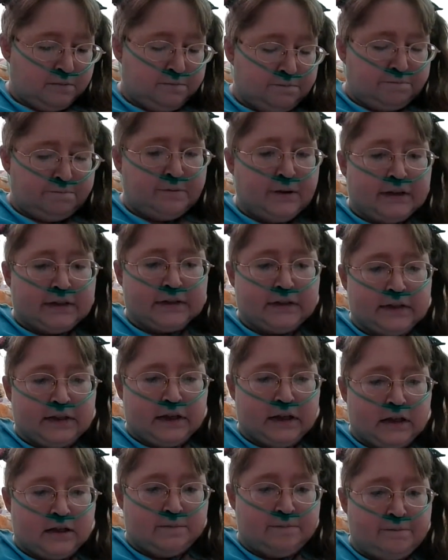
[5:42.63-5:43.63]

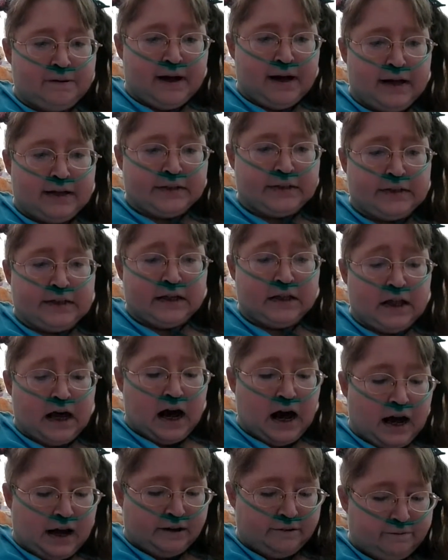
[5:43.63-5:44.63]
mixing the meds and the
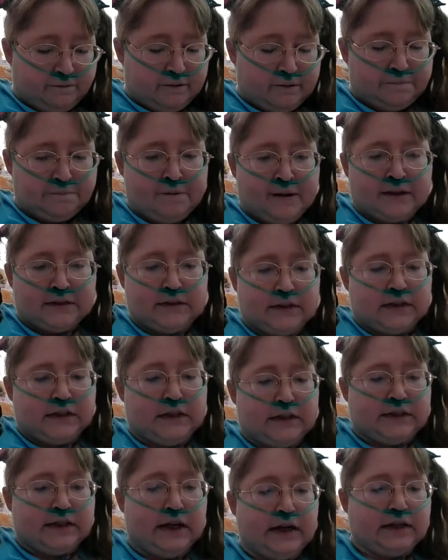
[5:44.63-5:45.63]
IV meds and
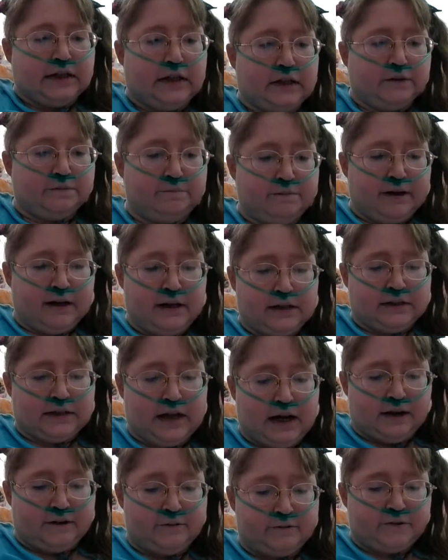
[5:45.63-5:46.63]
the J2 meds,
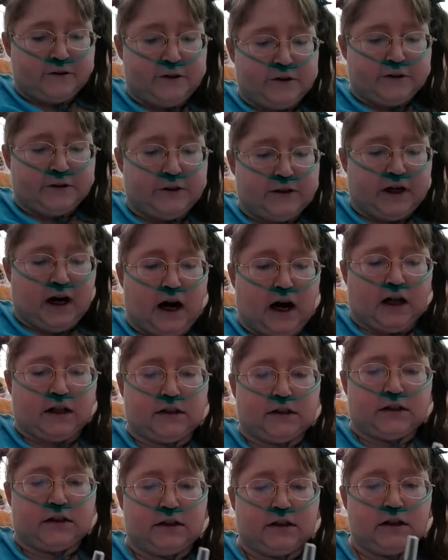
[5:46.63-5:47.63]
I have 2
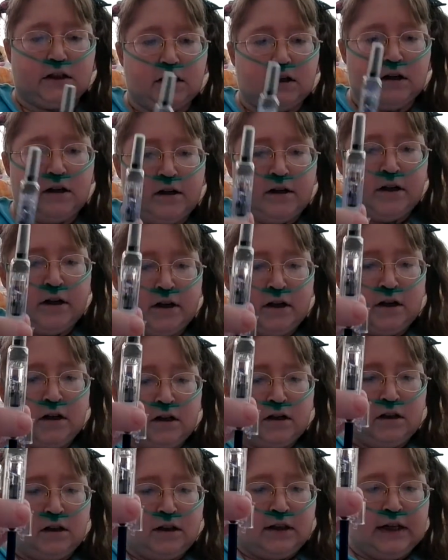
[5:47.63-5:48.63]
shots.
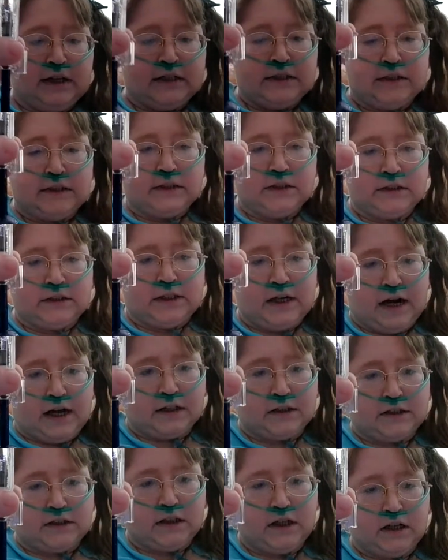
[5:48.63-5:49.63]
This
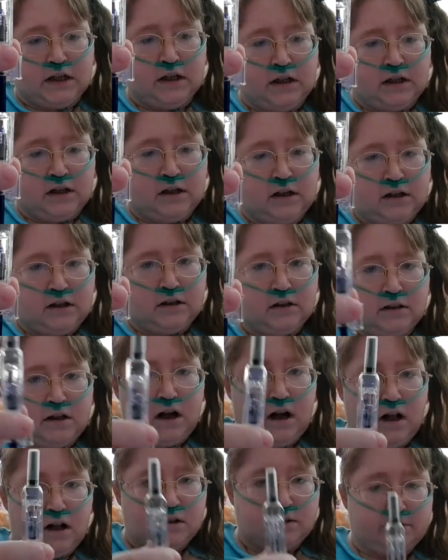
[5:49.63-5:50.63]
injection is
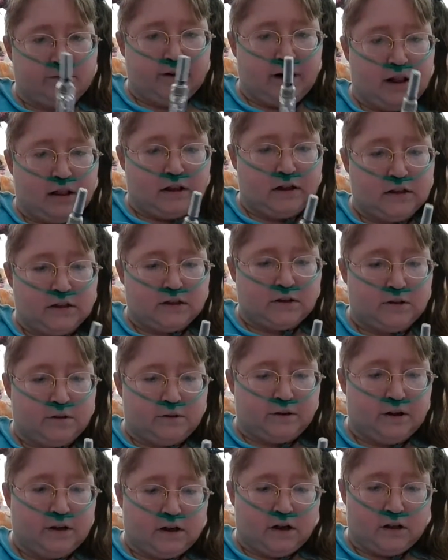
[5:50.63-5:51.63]
called
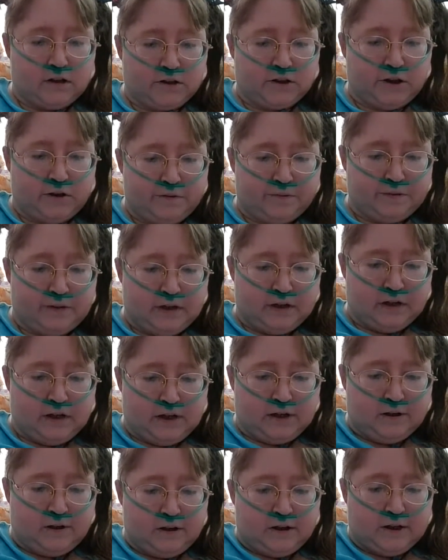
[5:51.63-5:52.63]
Relistor. I'll show you what the
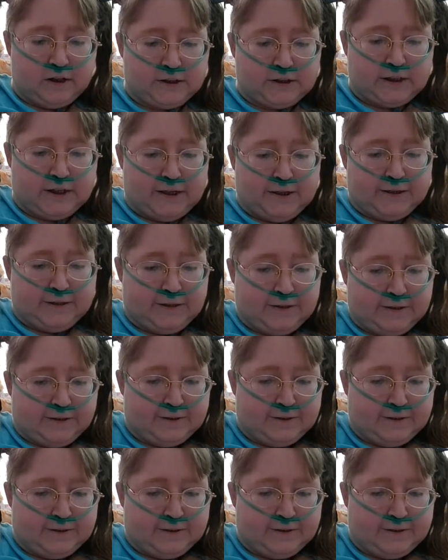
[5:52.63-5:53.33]
needle looks like.